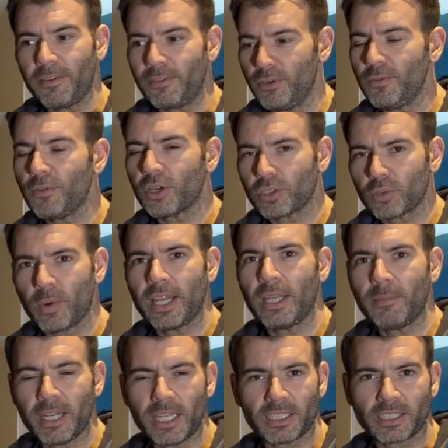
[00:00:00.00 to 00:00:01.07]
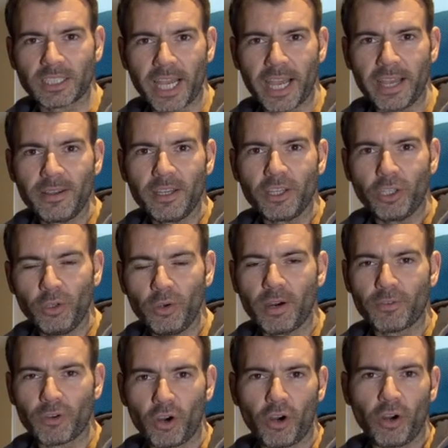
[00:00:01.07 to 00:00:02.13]
If you've got a 20 minute set, you
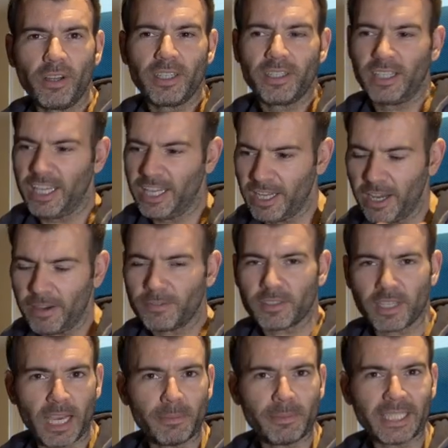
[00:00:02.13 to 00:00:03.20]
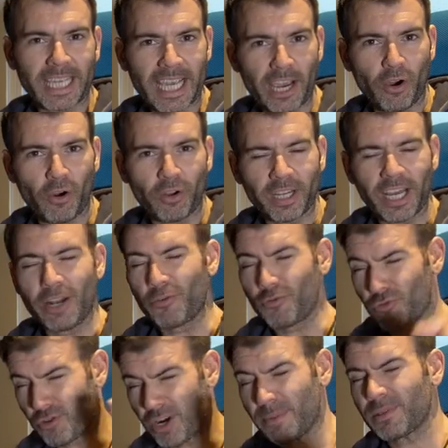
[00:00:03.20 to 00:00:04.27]
have got enough time to get on
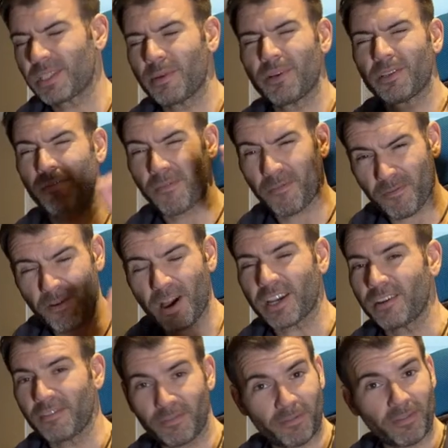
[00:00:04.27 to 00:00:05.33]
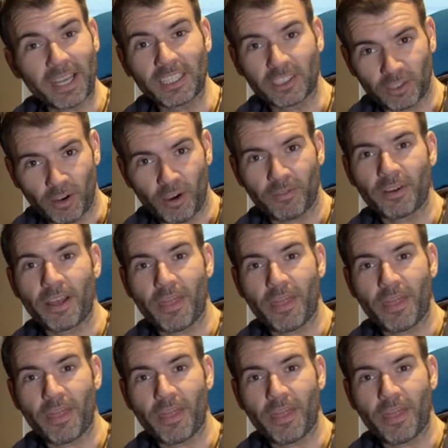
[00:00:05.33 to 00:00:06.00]
and rip someone's fucking face off.